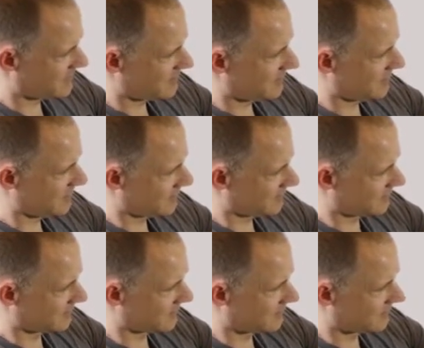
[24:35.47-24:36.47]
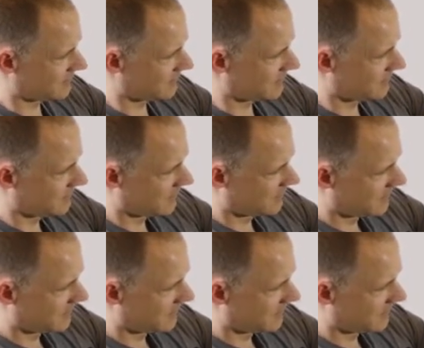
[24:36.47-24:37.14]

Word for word: out of this. That is not good.